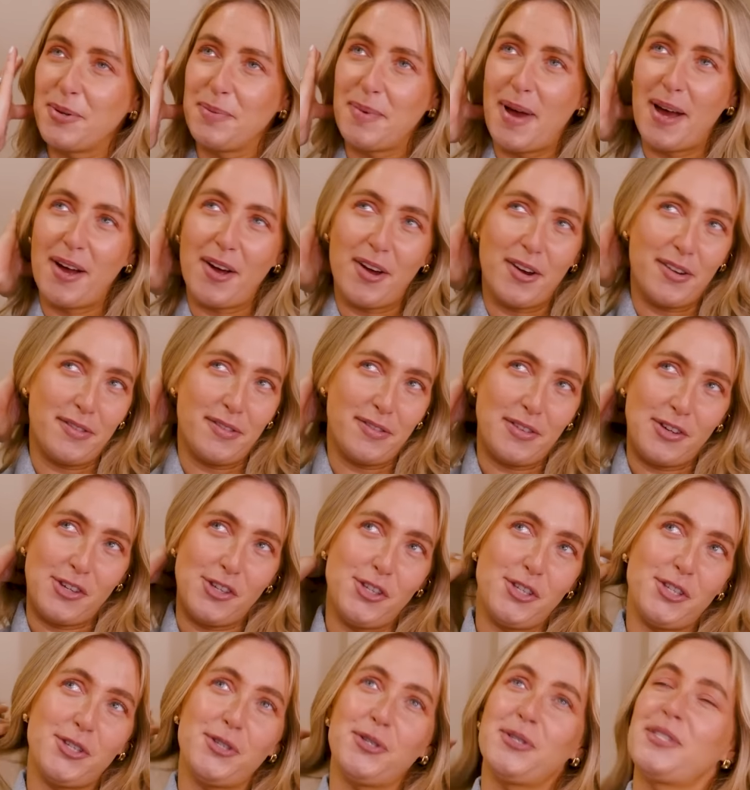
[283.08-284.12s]
about kind of
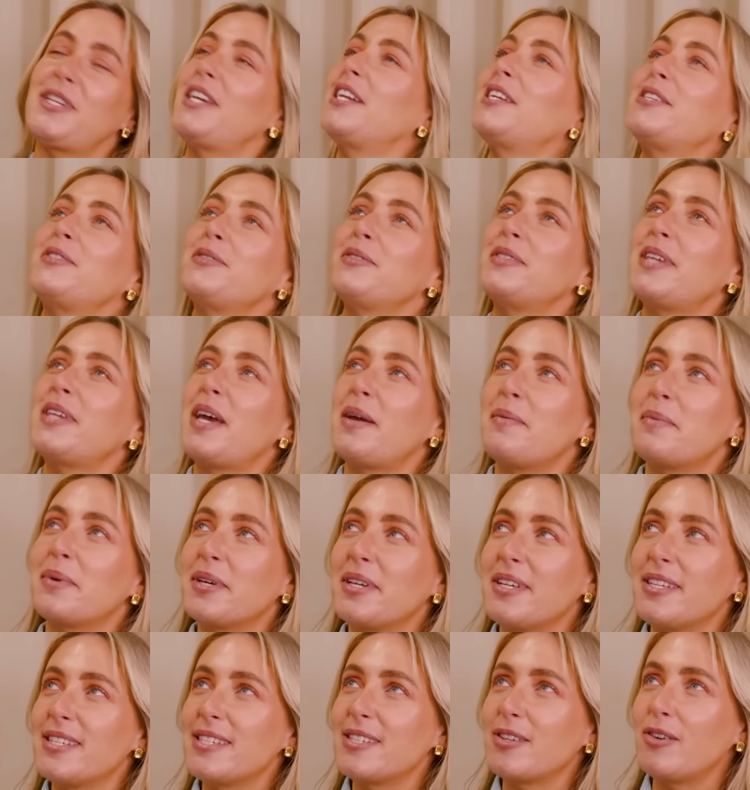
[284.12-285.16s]
shooting content, as you say,
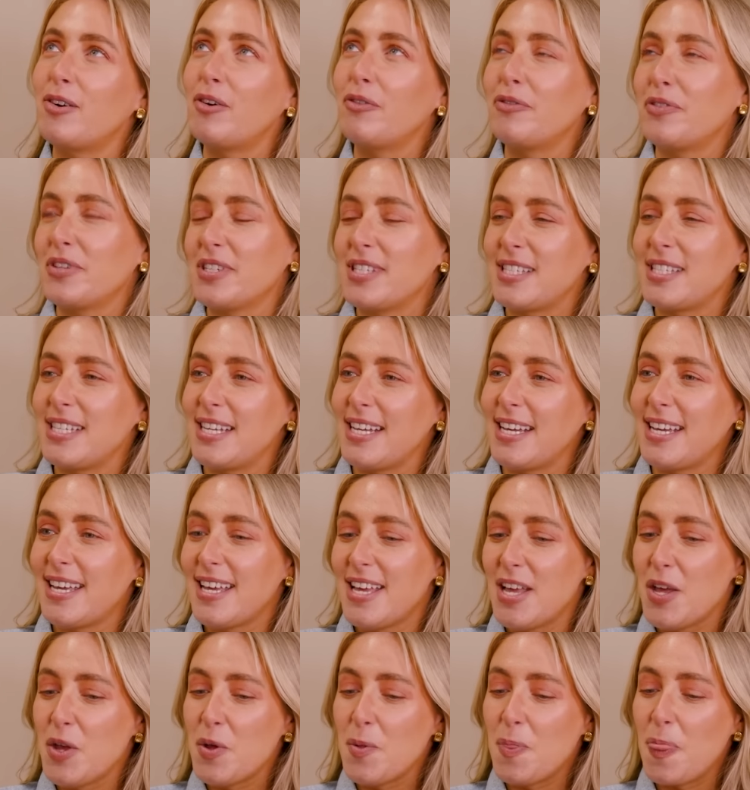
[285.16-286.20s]
because obviously
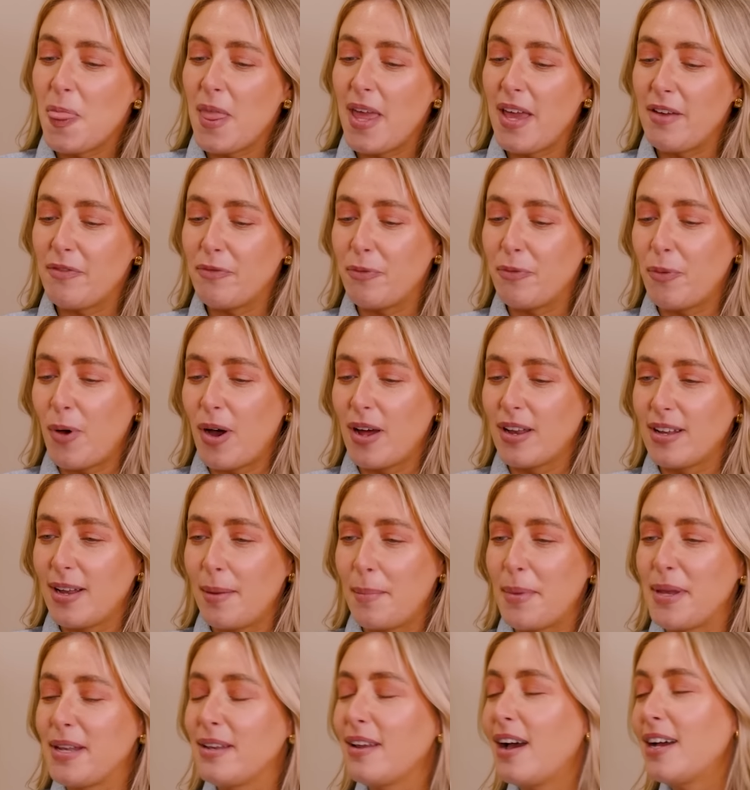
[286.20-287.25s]
I
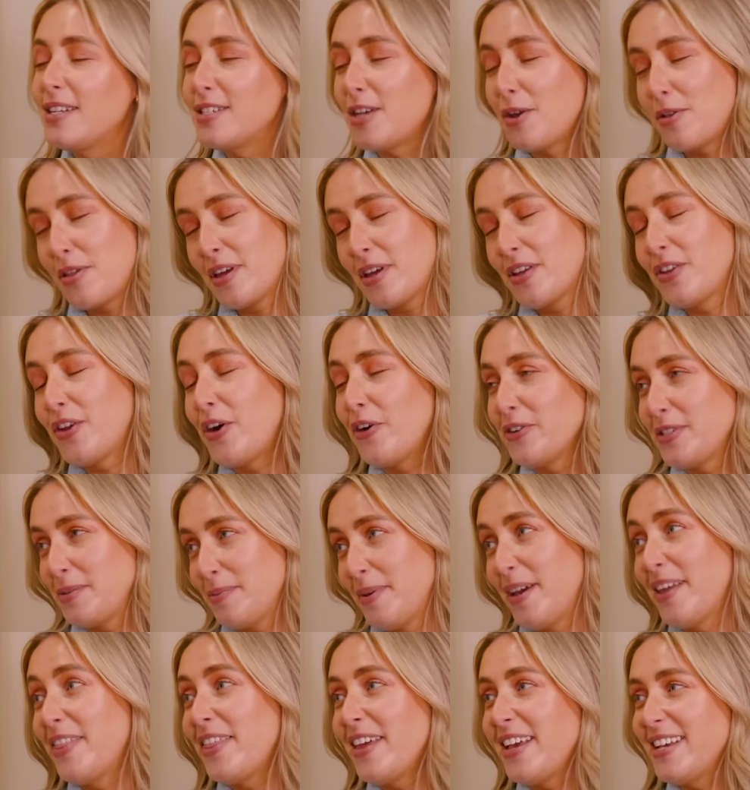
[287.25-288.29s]
don't think Nora
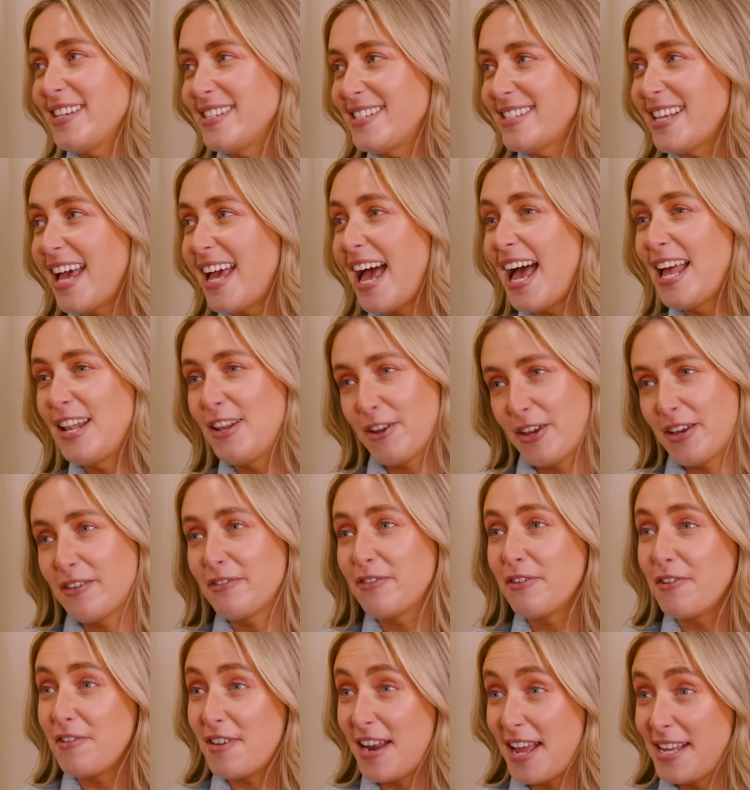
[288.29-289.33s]
Smith is looking
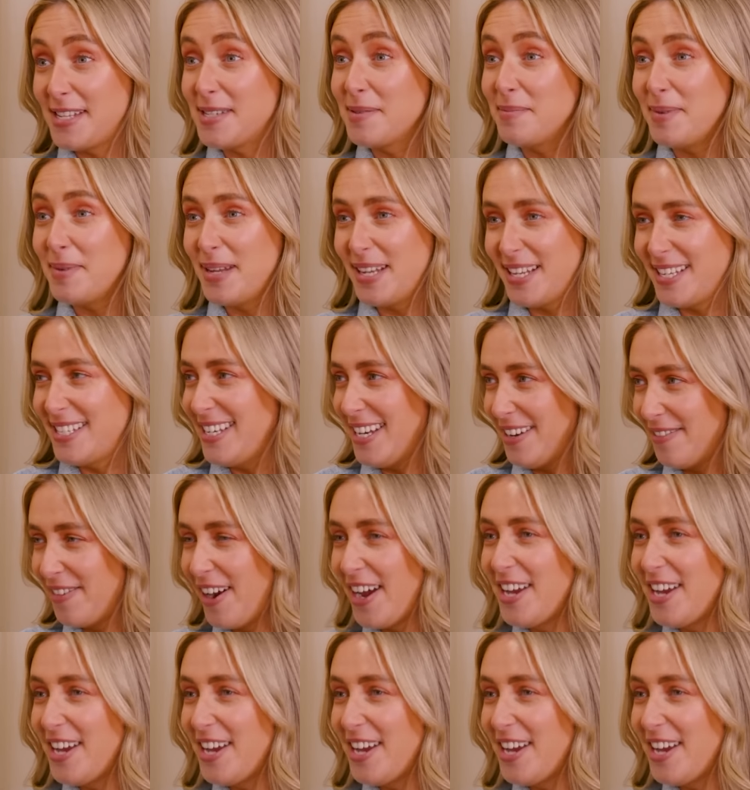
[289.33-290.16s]
for relatability, right?